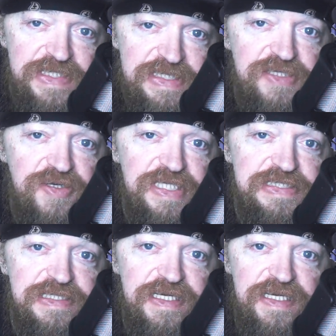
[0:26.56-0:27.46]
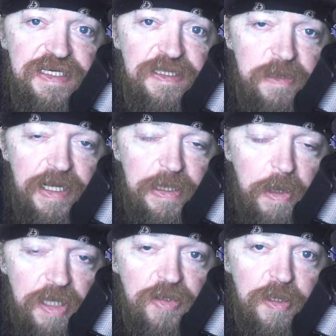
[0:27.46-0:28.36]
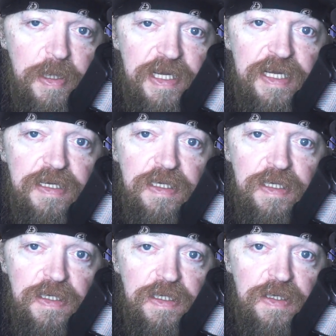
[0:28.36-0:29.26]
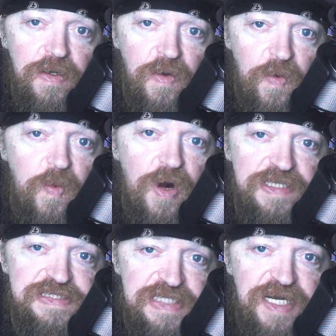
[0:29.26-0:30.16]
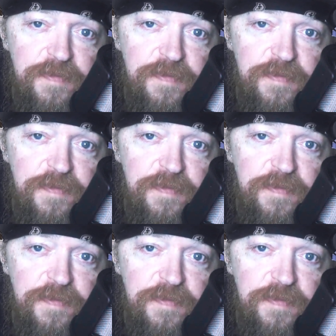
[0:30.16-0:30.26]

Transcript: seriously, like literally want to